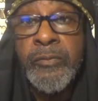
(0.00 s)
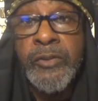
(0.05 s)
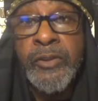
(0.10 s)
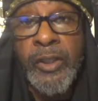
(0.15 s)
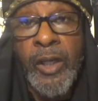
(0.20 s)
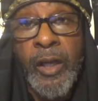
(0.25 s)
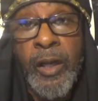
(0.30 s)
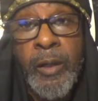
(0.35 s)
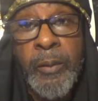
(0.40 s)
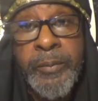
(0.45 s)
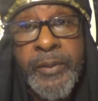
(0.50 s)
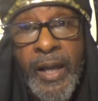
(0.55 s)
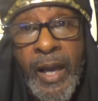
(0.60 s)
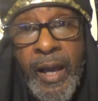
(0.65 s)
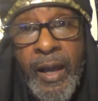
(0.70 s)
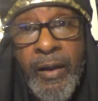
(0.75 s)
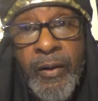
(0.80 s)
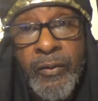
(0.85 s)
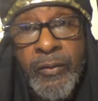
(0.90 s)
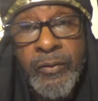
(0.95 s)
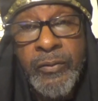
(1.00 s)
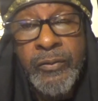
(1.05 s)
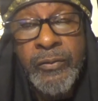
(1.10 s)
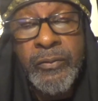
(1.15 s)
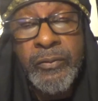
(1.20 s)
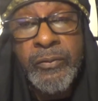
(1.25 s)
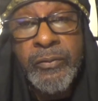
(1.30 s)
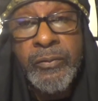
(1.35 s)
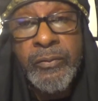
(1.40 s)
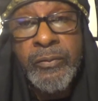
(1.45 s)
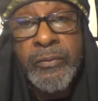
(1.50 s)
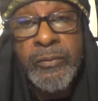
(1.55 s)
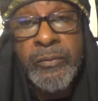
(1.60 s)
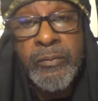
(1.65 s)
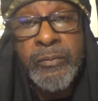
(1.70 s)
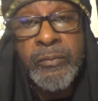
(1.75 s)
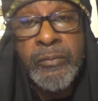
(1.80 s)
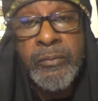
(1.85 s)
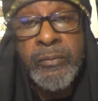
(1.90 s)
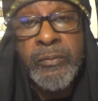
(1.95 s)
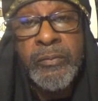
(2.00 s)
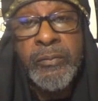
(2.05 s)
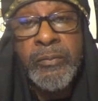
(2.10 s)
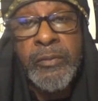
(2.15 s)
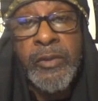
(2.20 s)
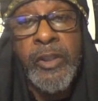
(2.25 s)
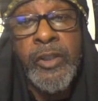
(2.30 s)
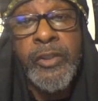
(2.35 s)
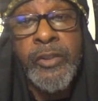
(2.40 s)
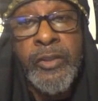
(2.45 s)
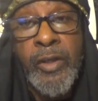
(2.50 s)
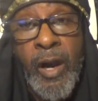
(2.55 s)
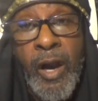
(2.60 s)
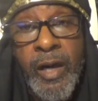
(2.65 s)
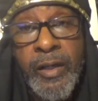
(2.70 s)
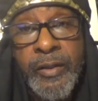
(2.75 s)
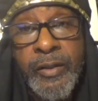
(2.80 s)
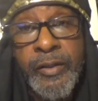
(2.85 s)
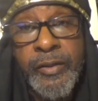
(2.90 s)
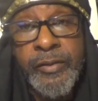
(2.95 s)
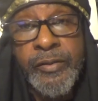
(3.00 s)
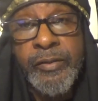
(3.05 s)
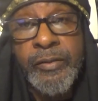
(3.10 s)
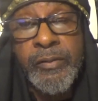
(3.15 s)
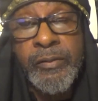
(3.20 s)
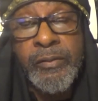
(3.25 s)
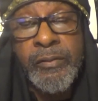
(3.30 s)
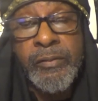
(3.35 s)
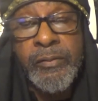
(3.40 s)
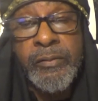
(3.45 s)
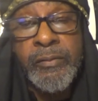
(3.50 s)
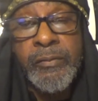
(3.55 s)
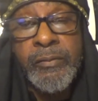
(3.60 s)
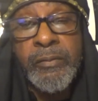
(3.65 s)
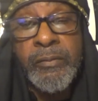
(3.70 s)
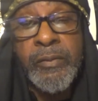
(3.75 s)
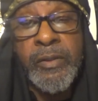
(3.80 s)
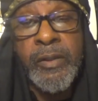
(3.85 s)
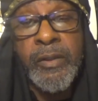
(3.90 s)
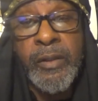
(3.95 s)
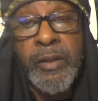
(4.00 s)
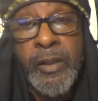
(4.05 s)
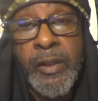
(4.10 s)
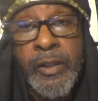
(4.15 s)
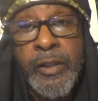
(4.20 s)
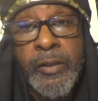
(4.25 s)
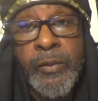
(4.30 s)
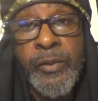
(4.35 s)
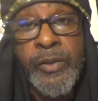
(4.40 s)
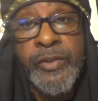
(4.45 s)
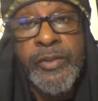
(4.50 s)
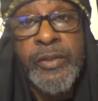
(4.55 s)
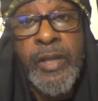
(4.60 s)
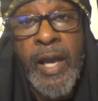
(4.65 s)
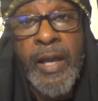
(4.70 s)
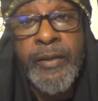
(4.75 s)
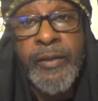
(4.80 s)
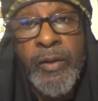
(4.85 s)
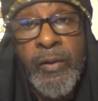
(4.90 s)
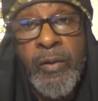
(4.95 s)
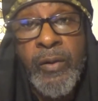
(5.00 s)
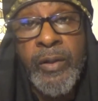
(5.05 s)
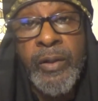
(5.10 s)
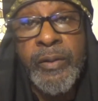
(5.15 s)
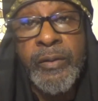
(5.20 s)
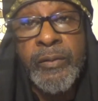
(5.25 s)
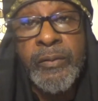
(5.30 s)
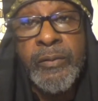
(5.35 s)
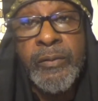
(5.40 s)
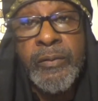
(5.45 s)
dumbed down, in darkness, in ignorance, not knowing